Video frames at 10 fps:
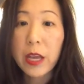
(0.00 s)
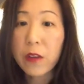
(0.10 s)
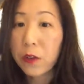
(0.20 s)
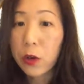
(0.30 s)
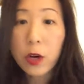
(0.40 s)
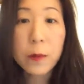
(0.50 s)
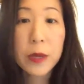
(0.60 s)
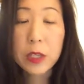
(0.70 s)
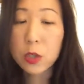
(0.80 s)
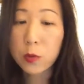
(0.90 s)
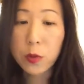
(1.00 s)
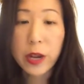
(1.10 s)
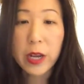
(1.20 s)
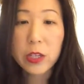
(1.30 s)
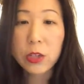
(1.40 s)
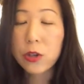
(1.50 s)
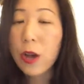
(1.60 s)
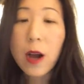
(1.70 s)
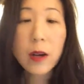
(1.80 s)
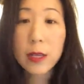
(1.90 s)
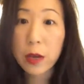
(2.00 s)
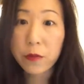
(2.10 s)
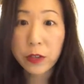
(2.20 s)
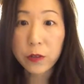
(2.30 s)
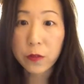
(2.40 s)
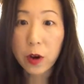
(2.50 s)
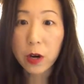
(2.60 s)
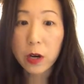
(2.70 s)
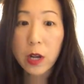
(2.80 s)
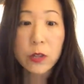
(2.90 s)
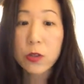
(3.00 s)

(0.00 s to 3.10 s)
if you're a Me Too brand, you're not going to get very far.